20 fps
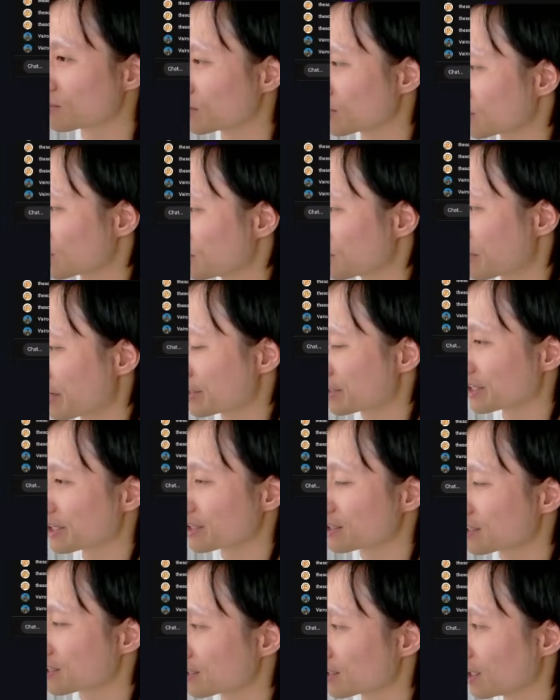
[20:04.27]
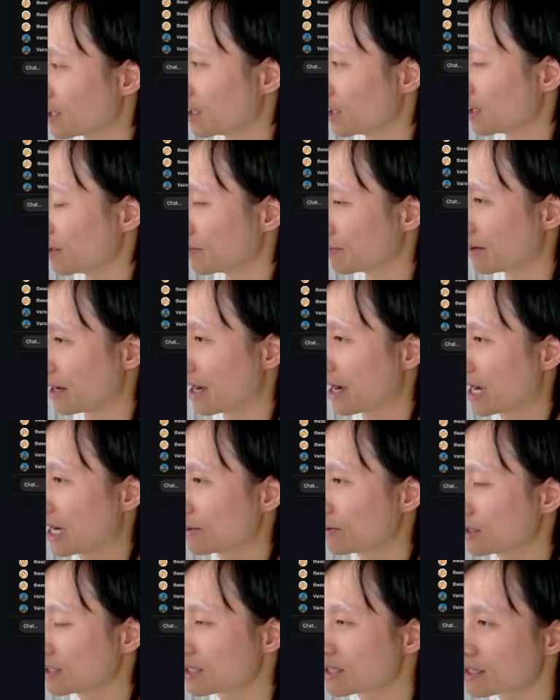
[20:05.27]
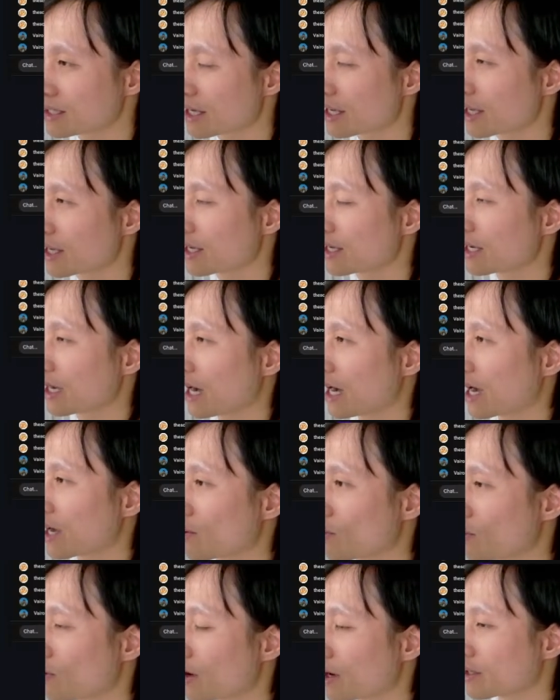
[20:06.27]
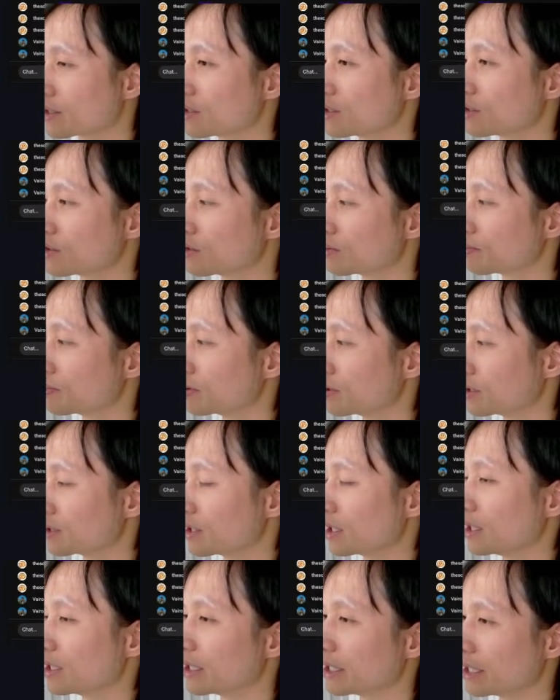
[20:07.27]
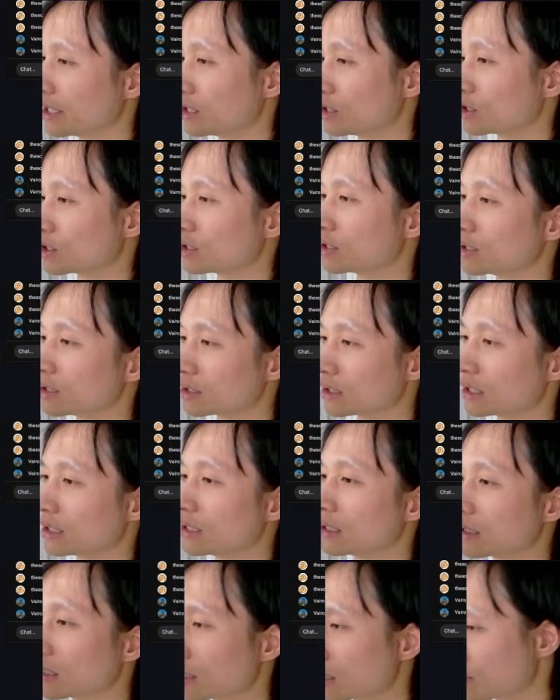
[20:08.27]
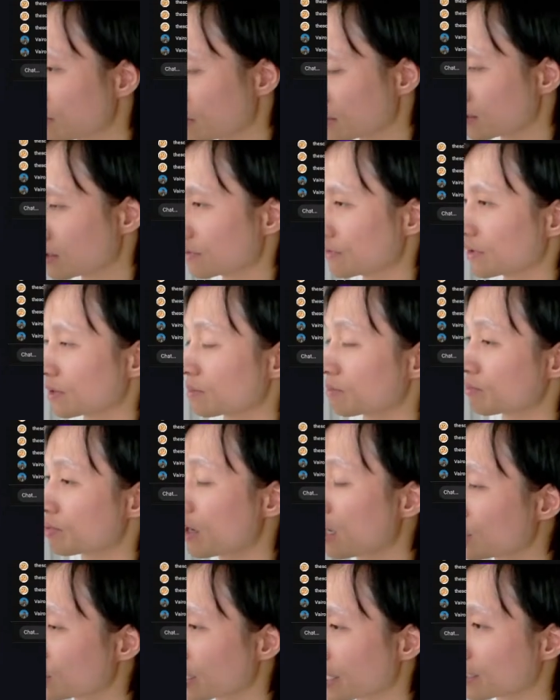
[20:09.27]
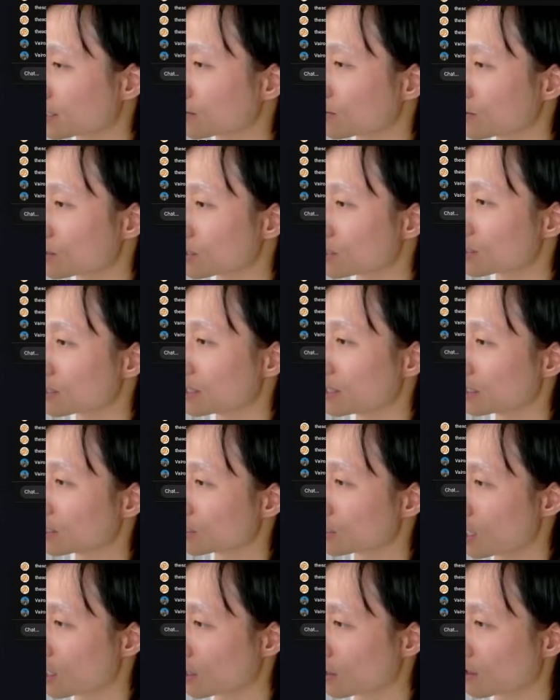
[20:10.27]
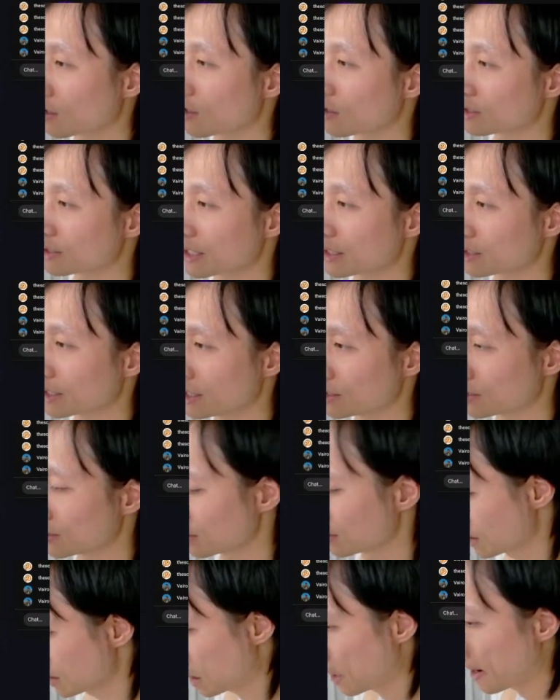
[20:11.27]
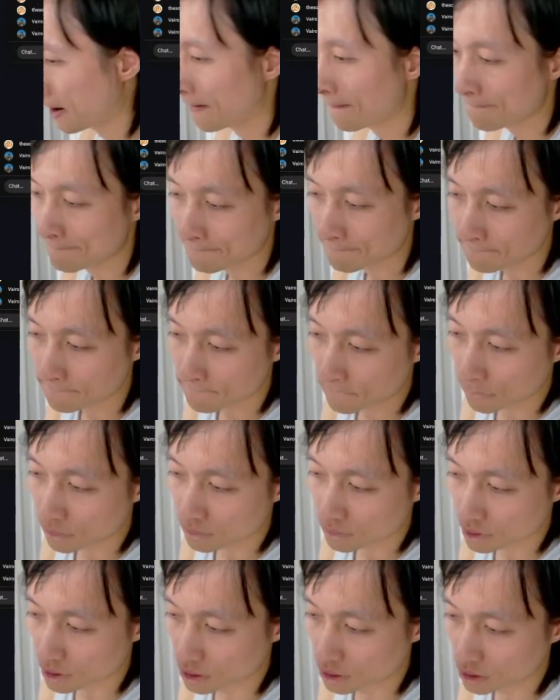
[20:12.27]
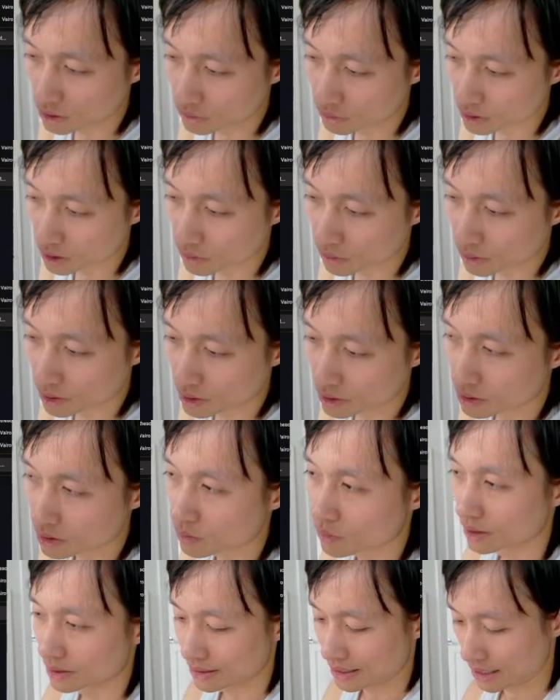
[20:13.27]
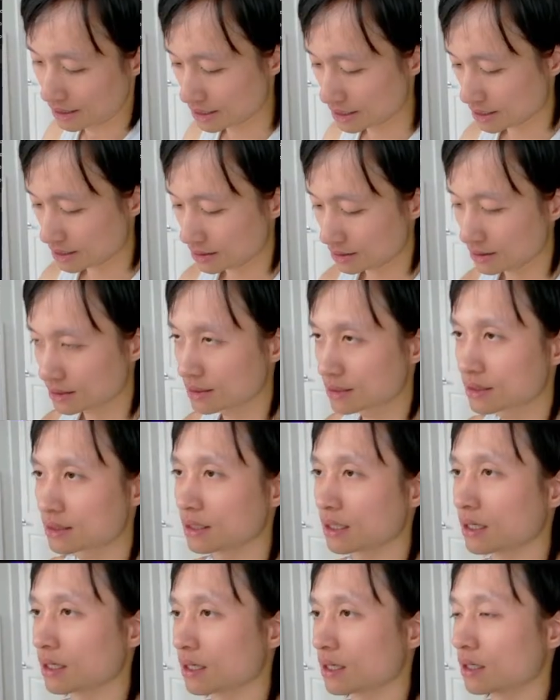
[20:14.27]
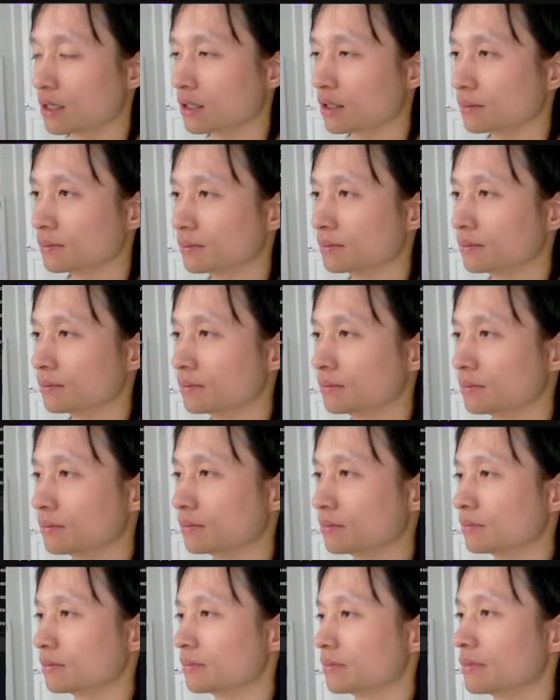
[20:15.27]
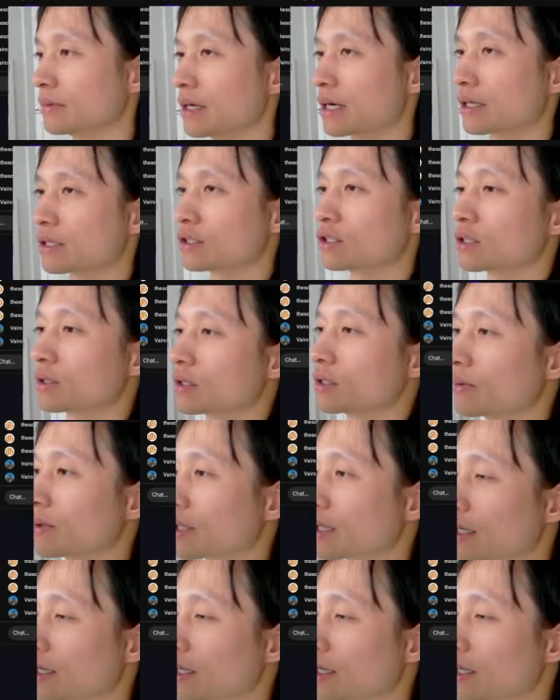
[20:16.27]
different projects. I would say I want to put an agent in this specific project, which is in .claw/agents. And if you wonder where that is, I can show you where that